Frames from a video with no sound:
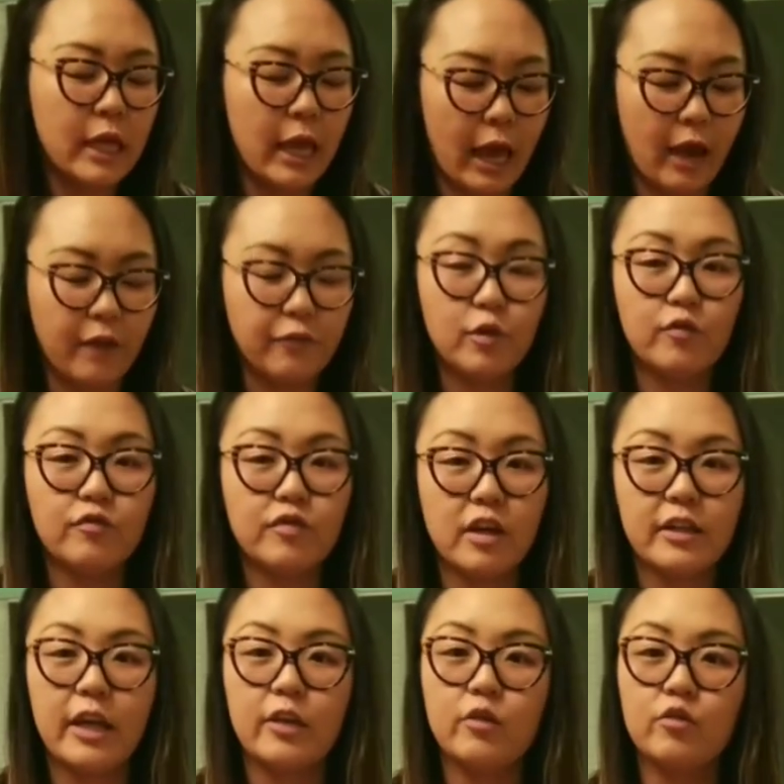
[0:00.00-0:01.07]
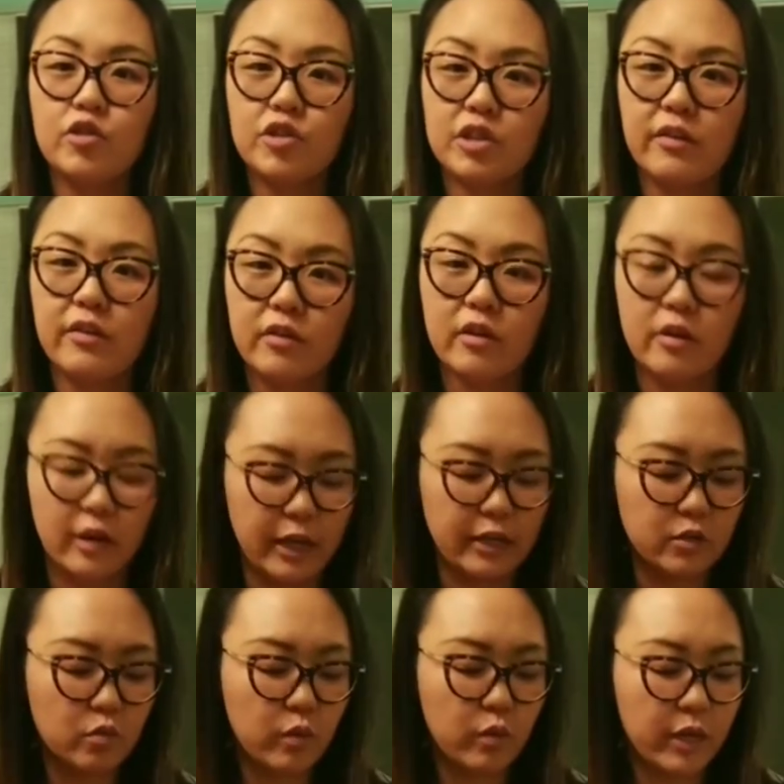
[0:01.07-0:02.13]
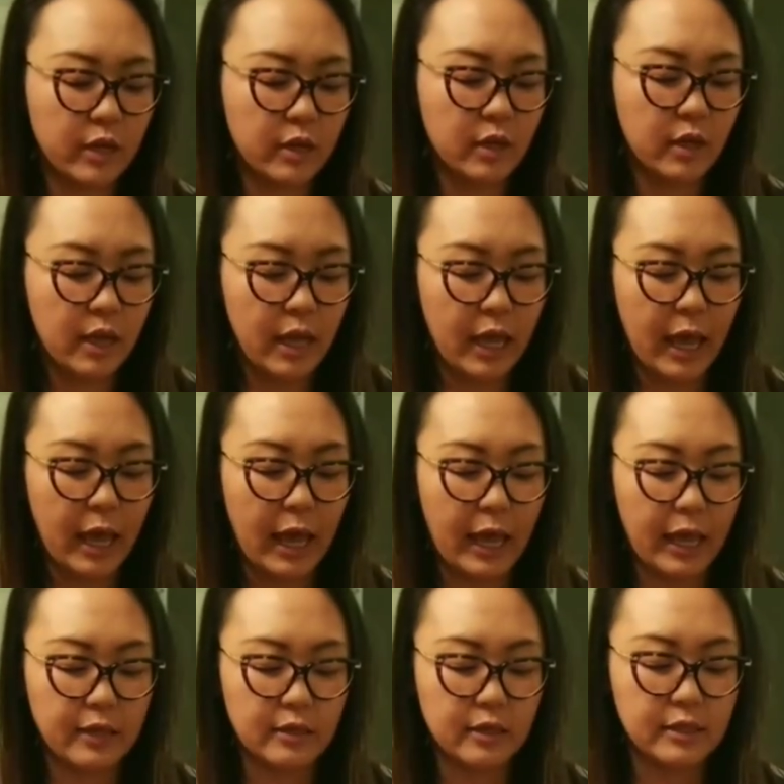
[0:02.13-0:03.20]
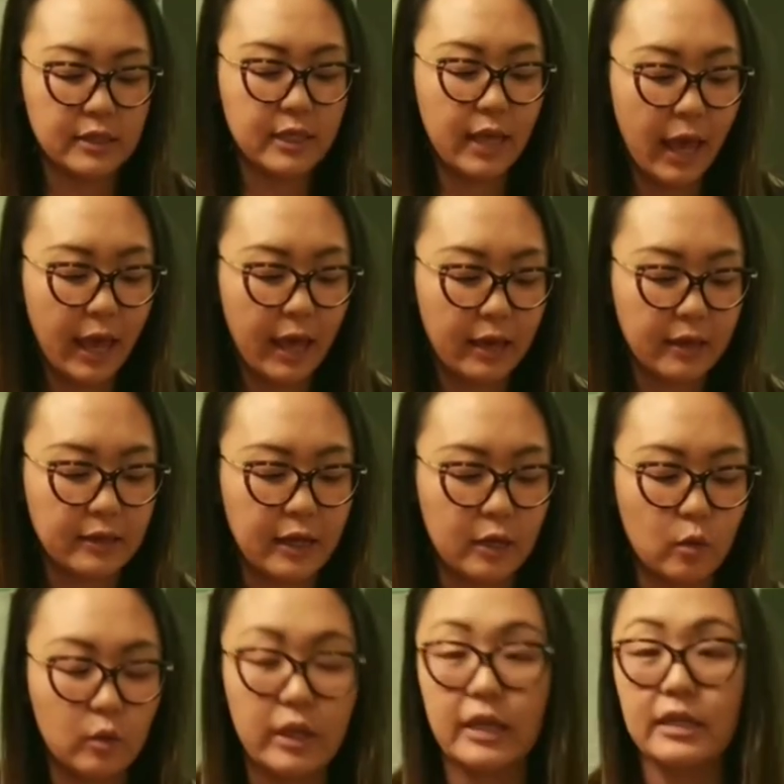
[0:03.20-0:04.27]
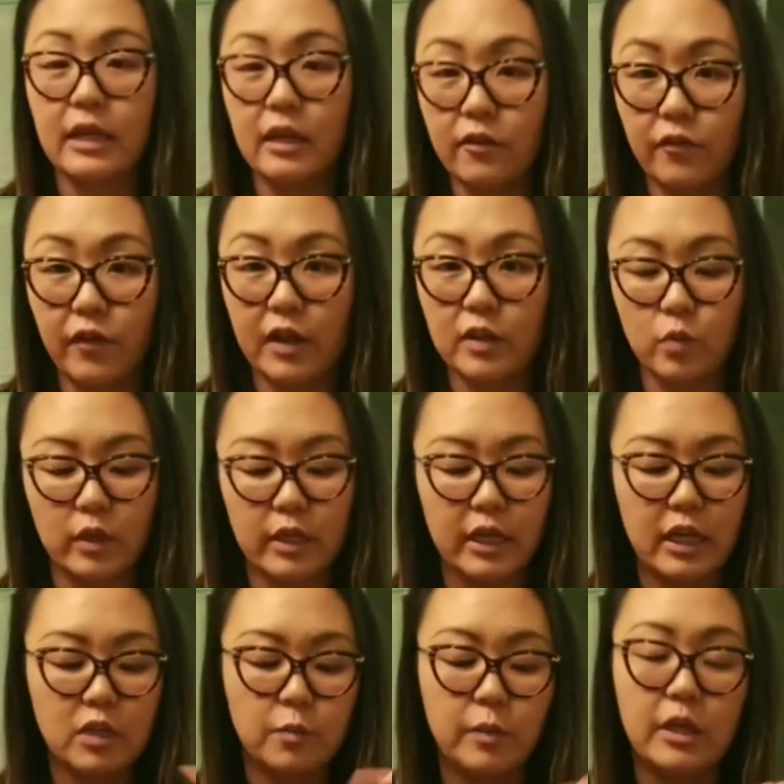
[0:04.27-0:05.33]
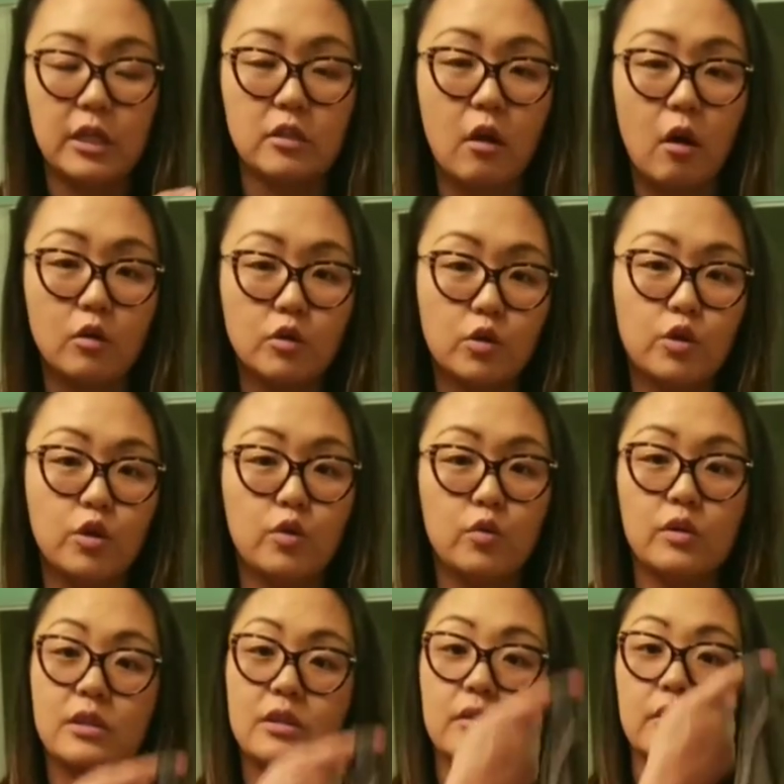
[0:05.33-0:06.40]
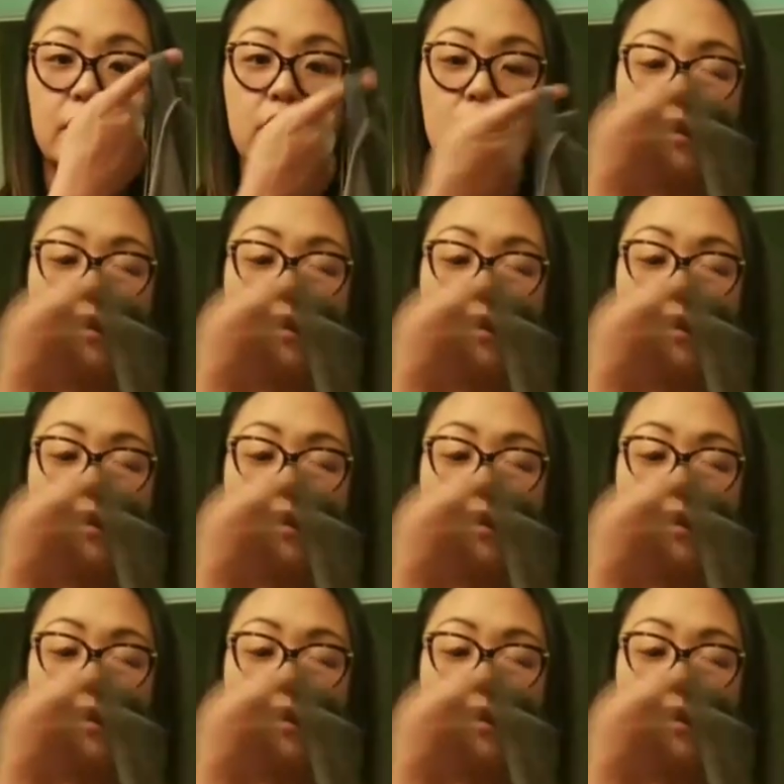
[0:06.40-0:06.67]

After you've done that, you just give it a nice ring, and the tag not only identifies what it is, but it's also used to